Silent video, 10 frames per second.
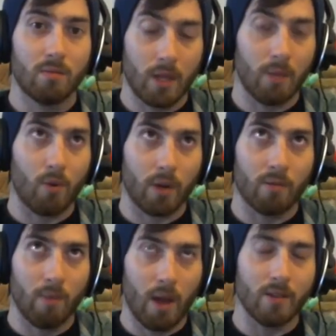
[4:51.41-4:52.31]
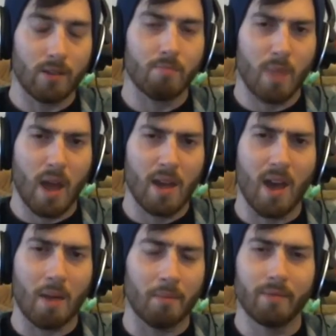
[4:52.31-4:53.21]
in the morning, hence a
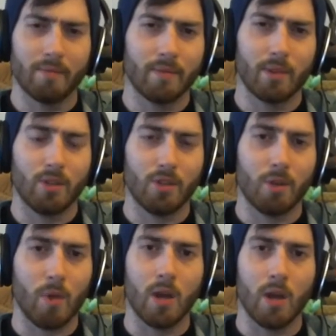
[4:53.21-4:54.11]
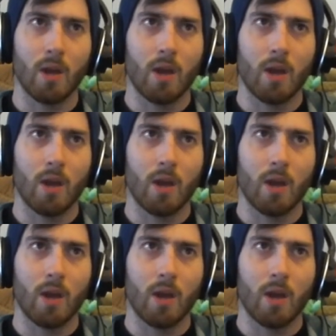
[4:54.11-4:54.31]
m, good job me,